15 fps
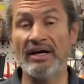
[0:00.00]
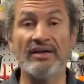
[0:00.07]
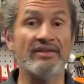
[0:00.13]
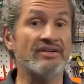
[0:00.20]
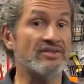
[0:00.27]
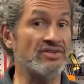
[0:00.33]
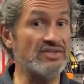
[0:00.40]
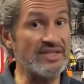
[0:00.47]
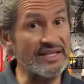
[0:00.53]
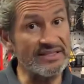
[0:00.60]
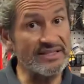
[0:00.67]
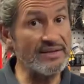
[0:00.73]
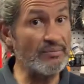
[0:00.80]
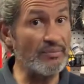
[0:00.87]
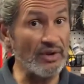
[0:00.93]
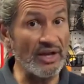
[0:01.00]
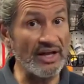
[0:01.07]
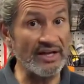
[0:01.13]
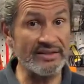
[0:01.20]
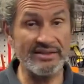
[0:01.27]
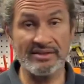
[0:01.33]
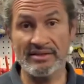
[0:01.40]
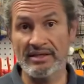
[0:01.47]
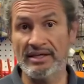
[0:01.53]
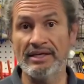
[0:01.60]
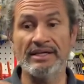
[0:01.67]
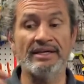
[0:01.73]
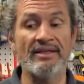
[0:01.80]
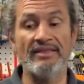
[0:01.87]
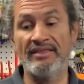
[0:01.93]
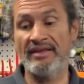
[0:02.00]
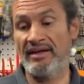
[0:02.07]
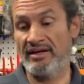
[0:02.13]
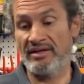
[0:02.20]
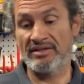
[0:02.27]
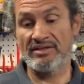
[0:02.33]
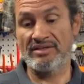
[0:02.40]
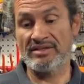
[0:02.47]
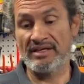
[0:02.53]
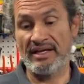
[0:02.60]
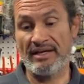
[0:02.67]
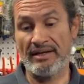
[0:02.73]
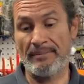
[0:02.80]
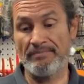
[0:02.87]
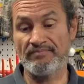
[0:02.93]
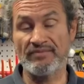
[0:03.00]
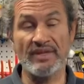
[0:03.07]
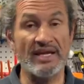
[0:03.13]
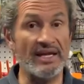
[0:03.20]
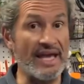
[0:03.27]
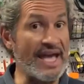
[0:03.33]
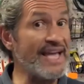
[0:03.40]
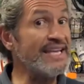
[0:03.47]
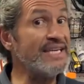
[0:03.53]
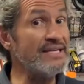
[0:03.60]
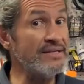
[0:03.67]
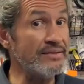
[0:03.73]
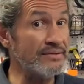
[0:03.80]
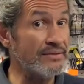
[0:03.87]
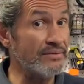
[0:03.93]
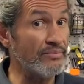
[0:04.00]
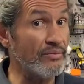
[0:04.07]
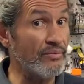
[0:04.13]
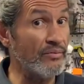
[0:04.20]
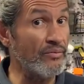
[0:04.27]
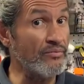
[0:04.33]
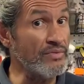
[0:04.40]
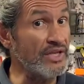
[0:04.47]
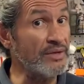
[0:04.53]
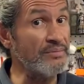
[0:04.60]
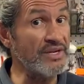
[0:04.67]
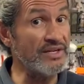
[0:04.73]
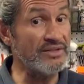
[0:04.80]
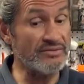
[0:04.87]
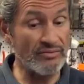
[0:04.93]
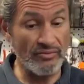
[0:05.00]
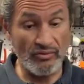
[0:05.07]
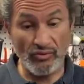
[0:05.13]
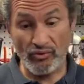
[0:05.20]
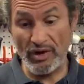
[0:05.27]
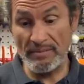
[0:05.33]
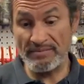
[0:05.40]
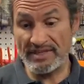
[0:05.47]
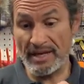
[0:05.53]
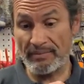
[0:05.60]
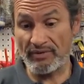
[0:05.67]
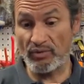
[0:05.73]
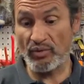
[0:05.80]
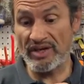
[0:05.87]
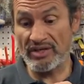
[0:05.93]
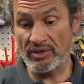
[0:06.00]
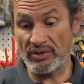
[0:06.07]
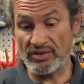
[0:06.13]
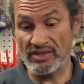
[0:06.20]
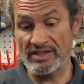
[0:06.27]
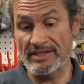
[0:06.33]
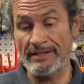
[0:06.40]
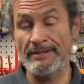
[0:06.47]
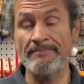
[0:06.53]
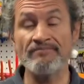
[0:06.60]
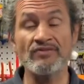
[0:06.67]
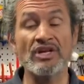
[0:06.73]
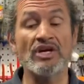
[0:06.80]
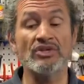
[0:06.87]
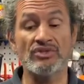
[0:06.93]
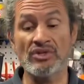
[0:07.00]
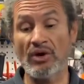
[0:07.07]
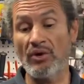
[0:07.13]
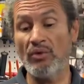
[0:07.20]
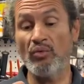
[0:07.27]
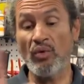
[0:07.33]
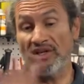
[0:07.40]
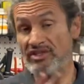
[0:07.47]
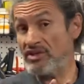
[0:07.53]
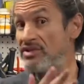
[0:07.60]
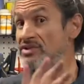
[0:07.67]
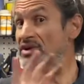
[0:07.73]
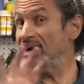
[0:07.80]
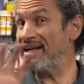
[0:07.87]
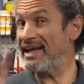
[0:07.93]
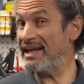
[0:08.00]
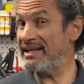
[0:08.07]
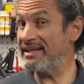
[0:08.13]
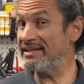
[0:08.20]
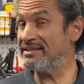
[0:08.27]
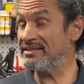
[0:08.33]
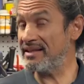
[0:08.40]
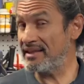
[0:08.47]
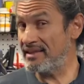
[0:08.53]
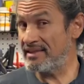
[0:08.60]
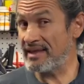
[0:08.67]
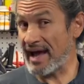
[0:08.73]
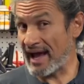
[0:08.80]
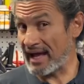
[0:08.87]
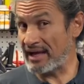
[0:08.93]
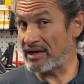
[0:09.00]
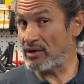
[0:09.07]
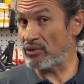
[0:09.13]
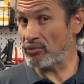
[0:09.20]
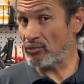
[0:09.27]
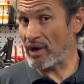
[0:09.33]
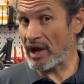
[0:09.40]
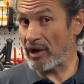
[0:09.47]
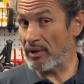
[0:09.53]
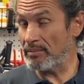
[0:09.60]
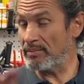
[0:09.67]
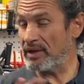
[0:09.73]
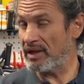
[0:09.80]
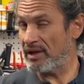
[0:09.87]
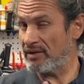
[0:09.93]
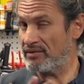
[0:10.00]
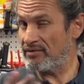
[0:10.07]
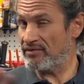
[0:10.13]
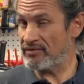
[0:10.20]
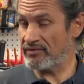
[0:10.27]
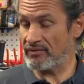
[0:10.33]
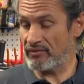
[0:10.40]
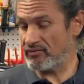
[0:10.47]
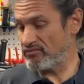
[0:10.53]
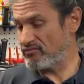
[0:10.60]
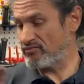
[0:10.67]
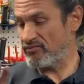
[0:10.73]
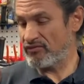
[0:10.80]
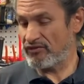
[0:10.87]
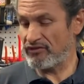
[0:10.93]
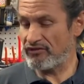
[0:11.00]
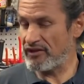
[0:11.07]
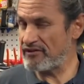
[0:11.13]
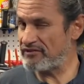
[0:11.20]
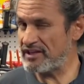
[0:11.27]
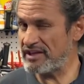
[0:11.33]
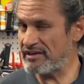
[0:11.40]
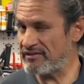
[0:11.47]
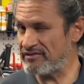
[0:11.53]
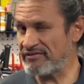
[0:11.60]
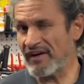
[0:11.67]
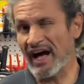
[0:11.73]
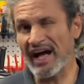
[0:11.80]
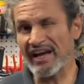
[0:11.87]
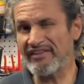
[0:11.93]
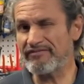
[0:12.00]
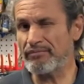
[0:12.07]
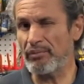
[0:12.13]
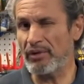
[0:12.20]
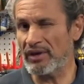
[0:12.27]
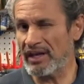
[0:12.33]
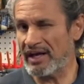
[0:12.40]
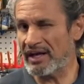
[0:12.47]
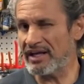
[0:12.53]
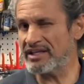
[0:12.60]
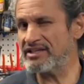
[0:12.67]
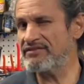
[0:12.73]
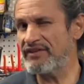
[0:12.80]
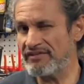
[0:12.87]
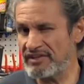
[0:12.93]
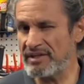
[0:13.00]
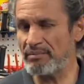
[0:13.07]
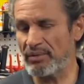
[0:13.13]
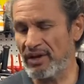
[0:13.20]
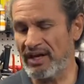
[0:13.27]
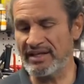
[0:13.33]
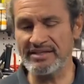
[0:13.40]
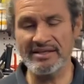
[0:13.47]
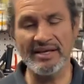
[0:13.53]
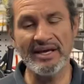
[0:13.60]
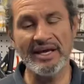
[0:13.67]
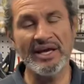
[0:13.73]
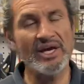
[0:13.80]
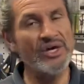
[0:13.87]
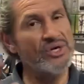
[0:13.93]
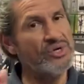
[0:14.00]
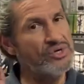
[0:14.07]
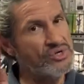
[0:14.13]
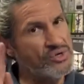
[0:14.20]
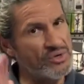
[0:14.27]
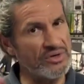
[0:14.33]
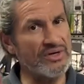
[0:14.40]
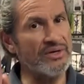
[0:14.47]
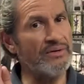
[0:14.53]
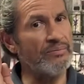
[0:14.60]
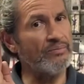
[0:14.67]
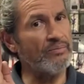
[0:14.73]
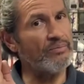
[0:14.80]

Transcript: there's 60 plus, there's 80 millimeter rim depth wheels. So once you start getting into that realm of 55 plus, 50 plus, your